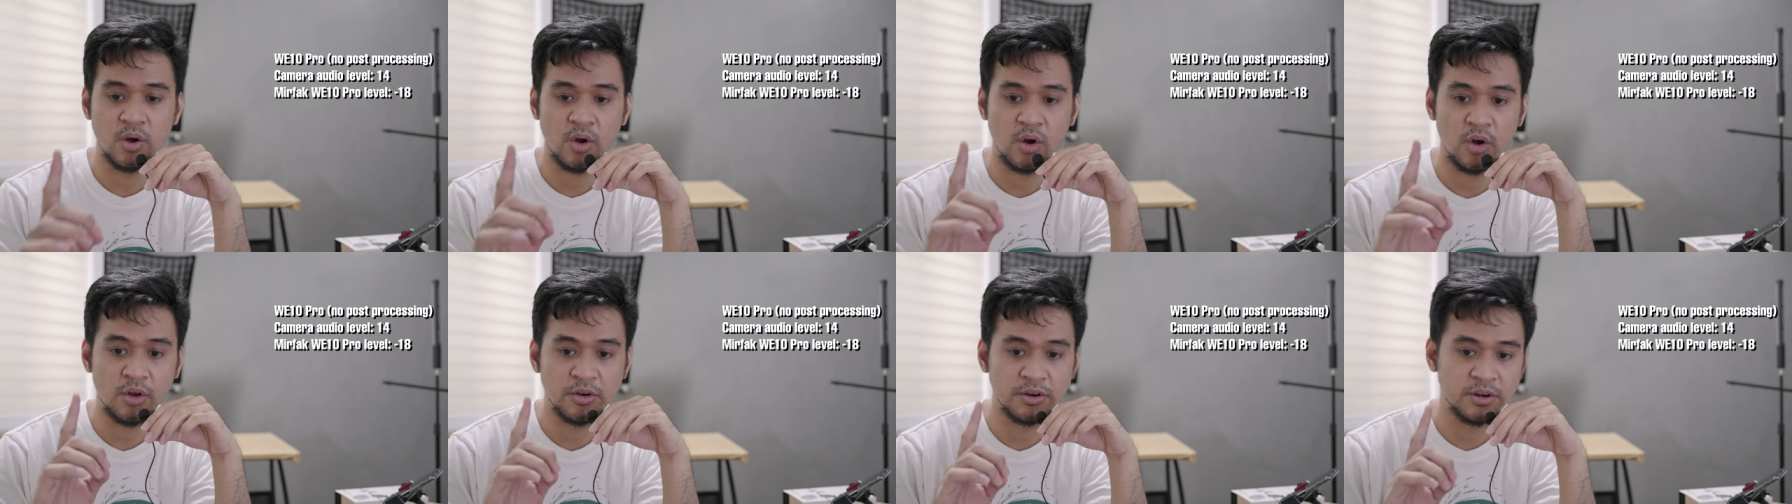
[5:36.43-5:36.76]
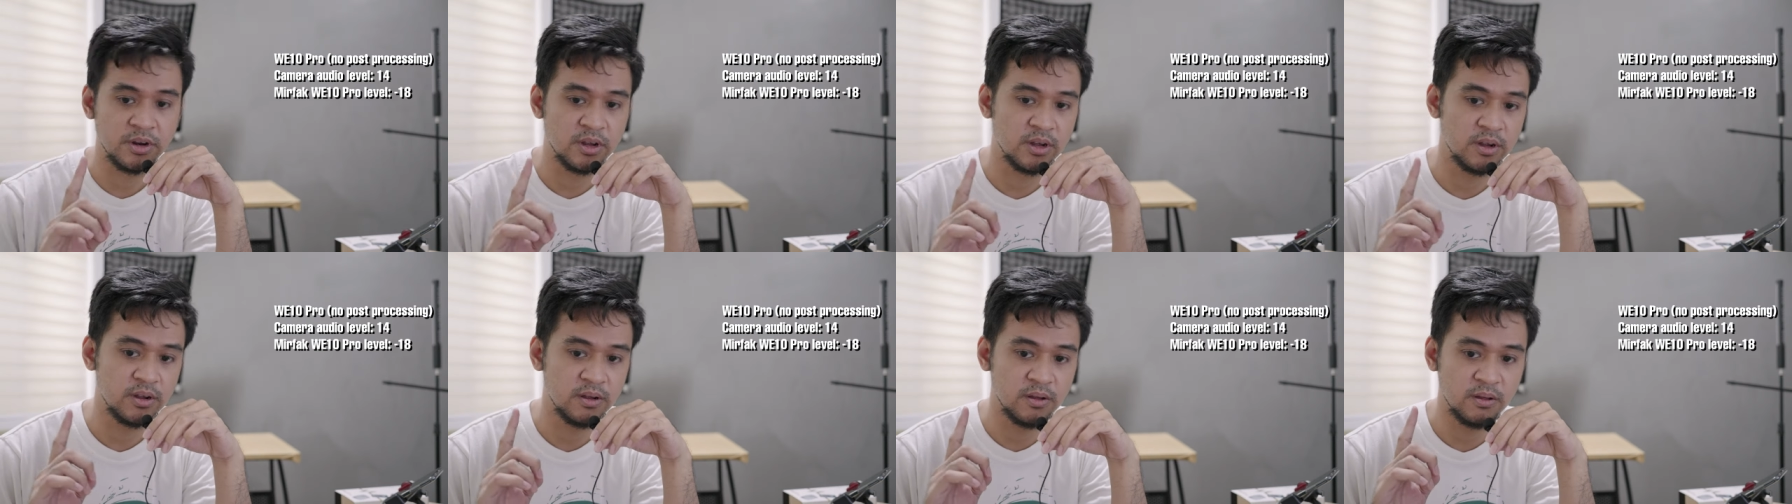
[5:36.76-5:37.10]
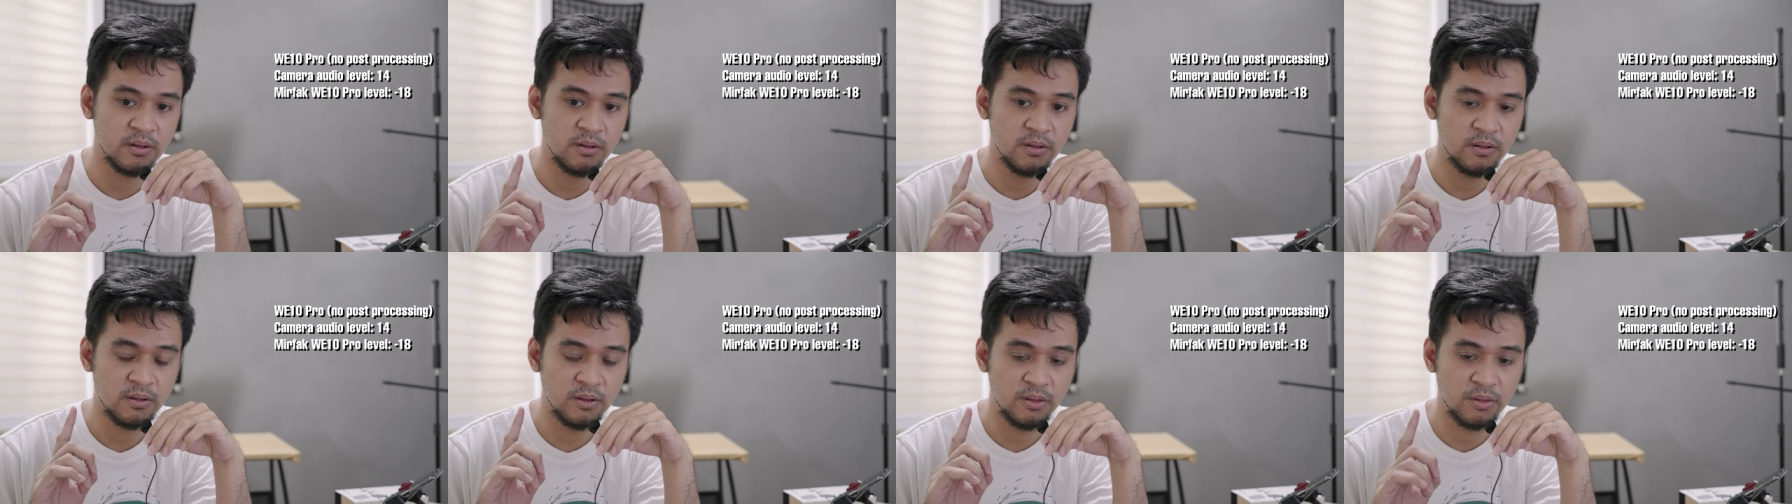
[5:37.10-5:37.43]
on
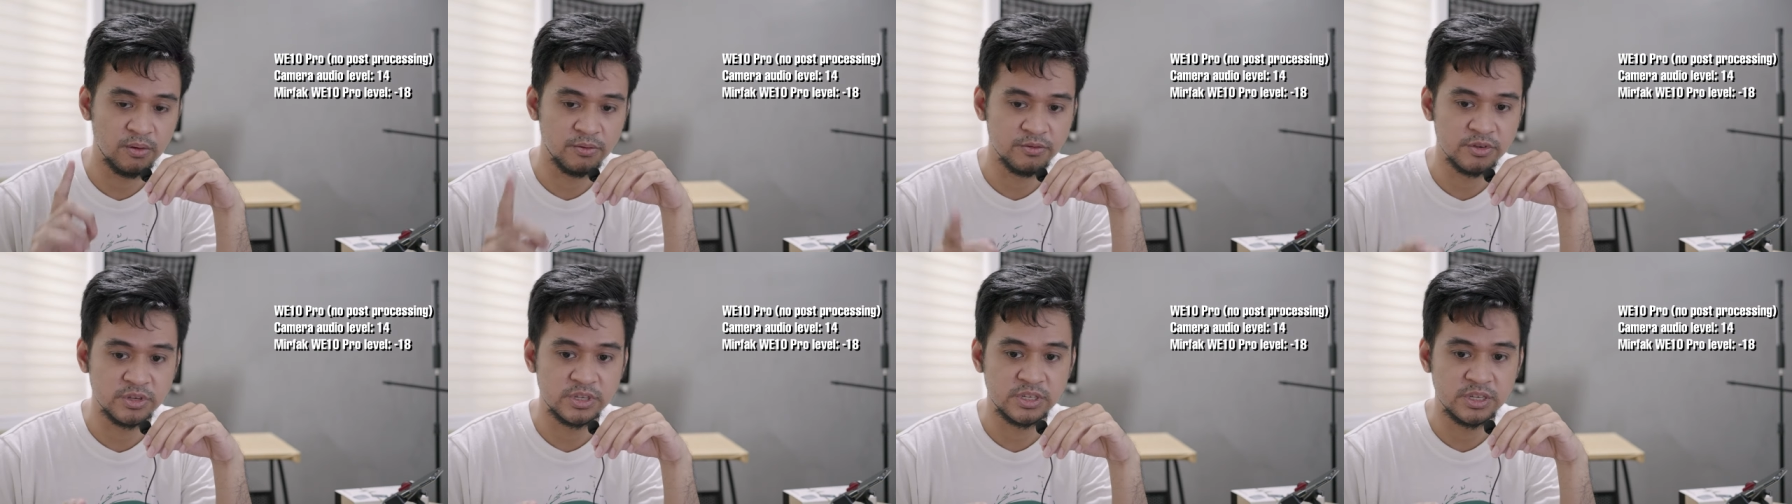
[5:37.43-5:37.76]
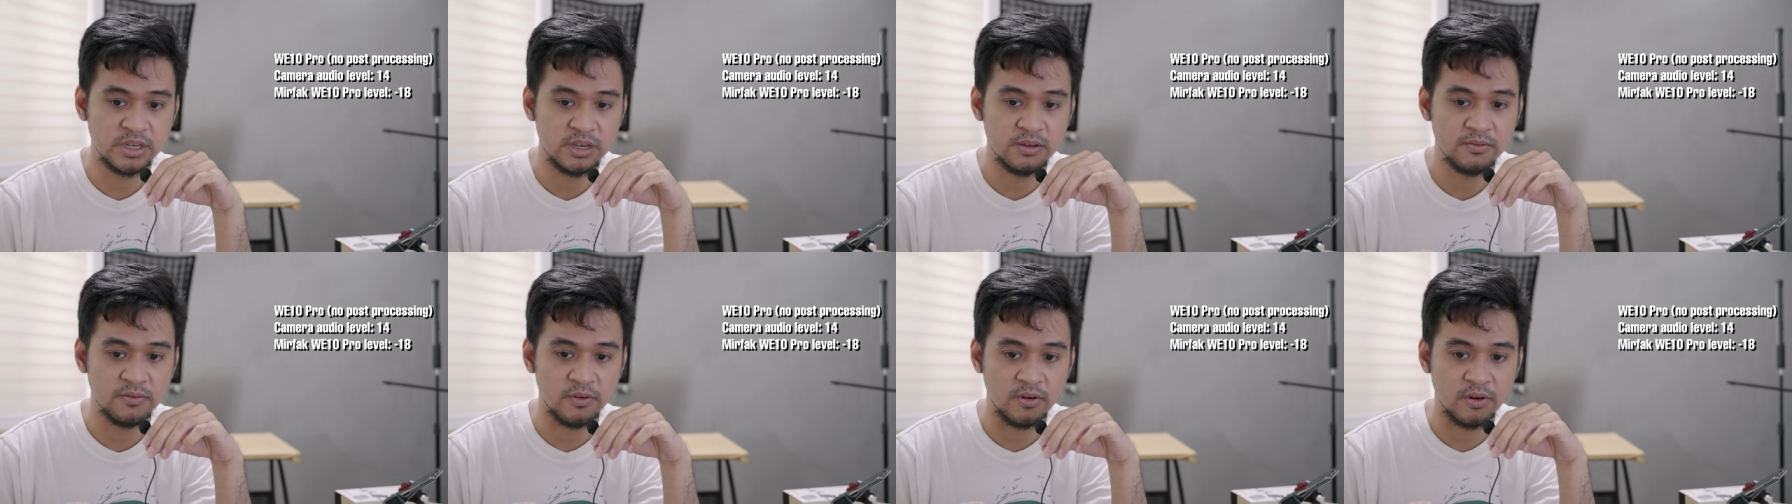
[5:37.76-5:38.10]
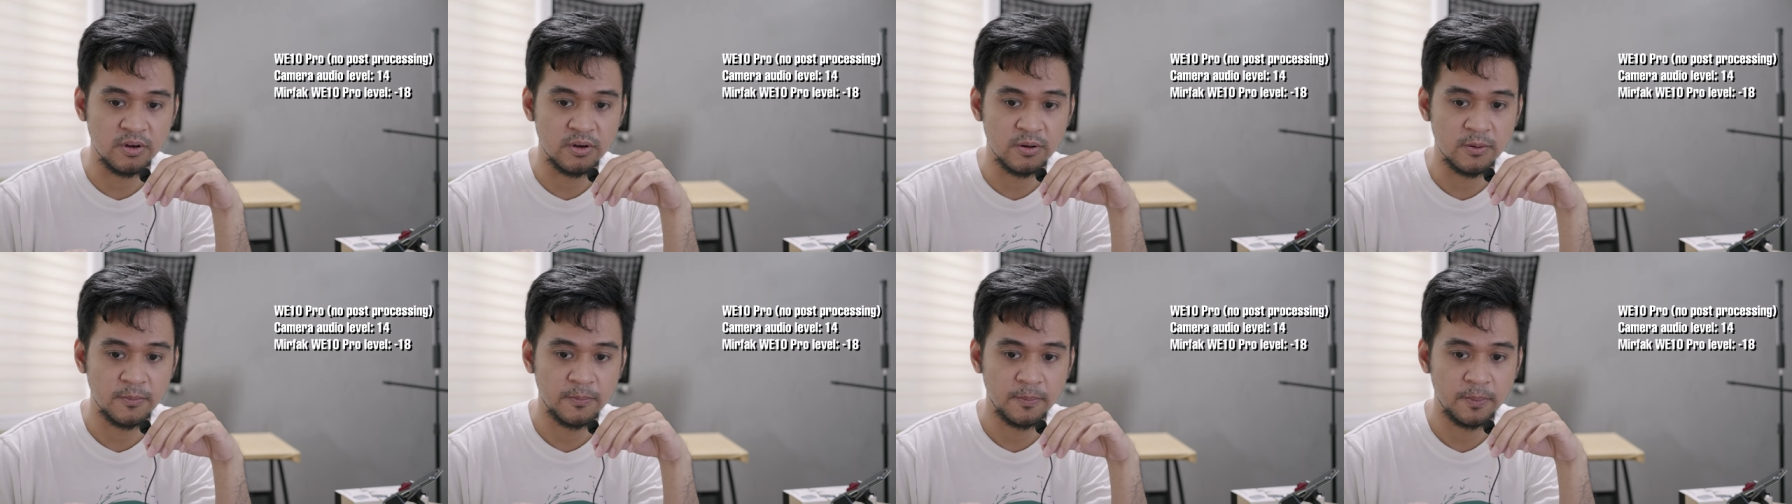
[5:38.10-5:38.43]
the
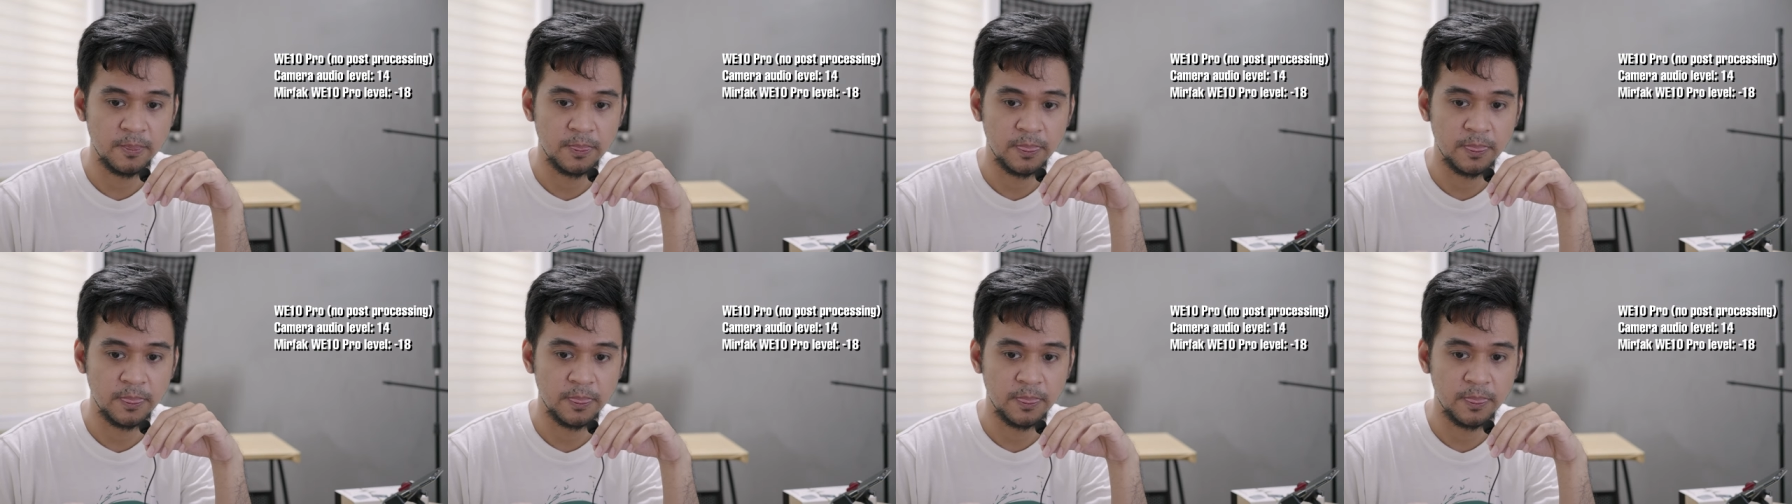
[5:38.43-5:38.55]
receiver